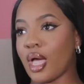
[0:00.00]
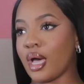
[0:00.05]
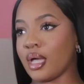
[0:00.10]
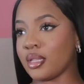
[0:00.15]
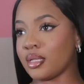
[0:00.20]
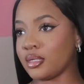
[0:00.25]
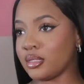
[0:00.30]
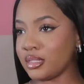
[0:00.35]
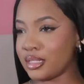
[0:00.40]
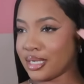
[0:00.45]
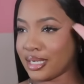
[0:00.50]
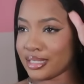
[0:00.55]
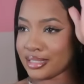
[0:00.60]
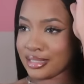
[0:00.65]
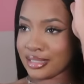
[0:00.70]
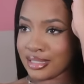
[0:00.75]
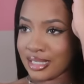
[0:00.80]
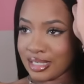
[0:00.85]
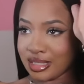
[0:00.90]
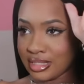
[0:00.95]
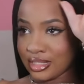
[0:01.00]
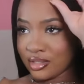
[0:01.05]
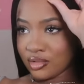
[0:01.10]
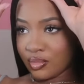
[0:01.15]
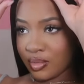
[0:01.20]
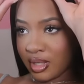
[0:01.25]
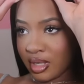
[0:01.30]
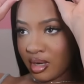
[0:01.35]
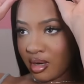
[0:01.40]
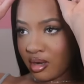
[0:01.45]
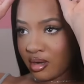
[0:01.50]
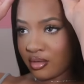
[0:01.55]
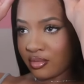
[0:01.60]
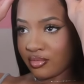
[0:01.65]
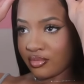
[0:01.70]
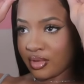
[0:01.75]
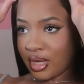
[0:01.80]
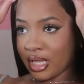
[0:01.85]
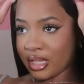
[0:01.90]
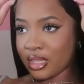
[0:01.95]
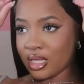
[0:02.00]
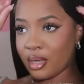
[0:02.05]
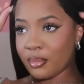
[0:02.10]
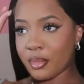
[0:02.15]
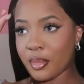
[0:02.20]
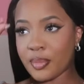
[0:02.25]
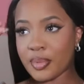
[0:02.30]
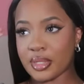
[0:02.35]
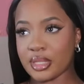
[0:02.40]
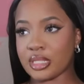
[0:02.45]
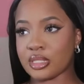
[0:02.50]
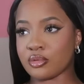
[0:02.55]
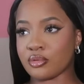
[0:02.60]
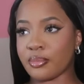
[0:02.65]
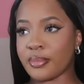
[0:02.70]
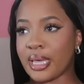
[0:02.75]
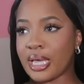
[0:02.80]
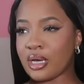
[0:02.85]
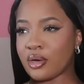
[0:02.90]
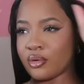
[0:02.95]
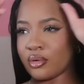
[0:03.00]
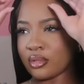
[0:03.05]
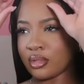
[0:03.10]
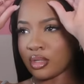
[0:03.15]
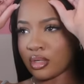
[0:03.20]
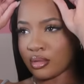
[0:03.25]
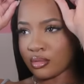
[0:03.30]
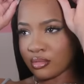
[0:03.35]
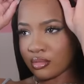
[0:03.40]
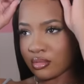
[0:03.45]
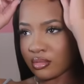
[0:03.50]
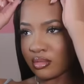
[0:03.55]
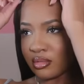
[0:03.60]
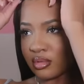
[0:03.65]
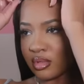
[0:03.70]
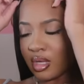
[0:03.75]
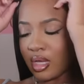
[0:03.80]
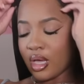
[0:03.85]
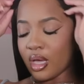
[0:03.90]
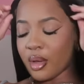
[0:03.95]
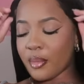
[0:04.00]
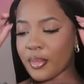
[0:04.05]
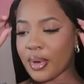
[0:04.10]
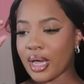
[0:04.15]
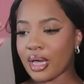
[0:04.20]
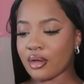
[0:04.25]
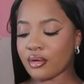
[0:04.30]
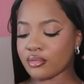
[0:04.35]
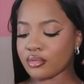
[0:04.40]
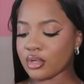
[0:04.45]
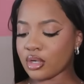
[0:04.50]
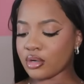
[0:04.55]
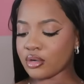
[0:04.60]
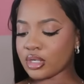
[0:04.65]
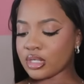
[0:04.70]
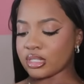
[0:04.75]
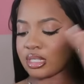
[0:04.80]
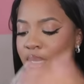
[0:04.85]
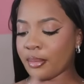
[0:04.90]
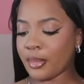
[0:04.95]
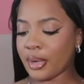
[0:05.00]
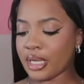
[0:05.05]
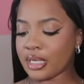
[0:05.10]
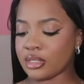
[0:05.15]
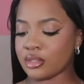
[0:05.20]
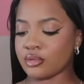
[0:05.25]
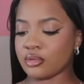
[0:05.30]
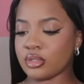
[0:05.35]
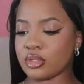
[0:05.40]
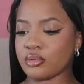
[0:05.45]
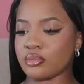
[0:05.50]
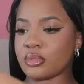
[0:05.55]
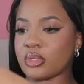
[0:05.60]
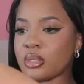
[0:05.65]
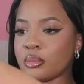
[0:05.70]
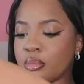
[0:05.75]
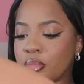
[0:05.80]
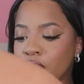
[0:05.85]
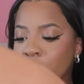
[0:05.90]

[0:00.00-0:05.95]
I literally gotta snatch this wig off. I think I'm gonna put this one back on though. But I don't know, because I might do this one up